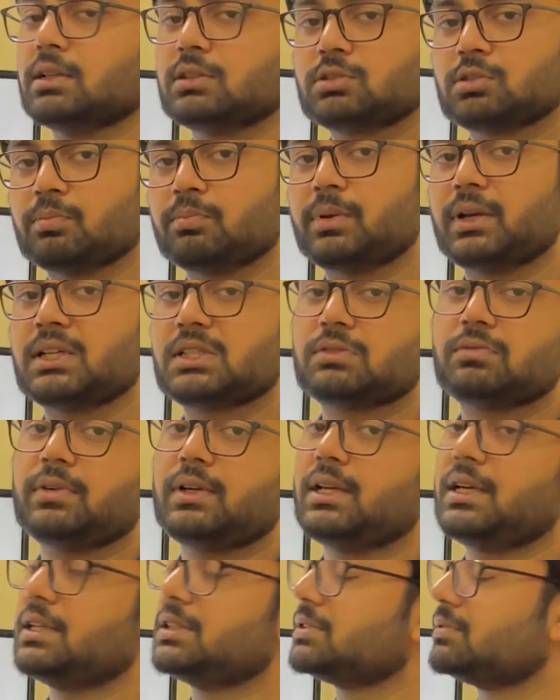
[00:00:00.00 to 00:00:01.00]
So
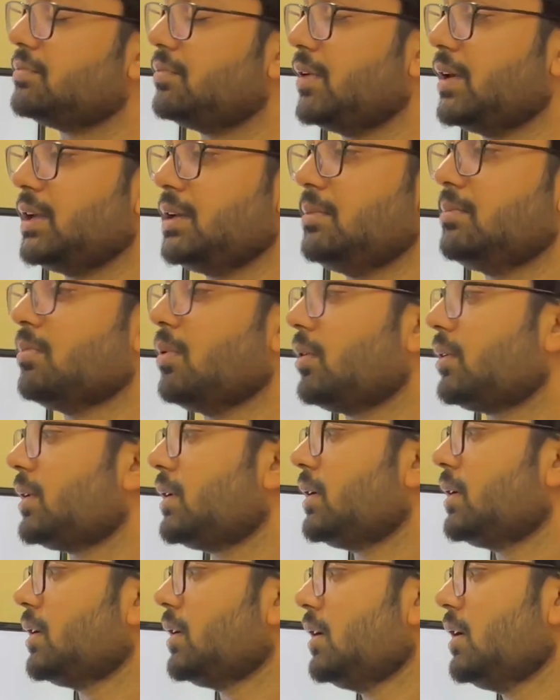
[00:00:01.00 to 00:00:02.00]
breastfeeding is very important.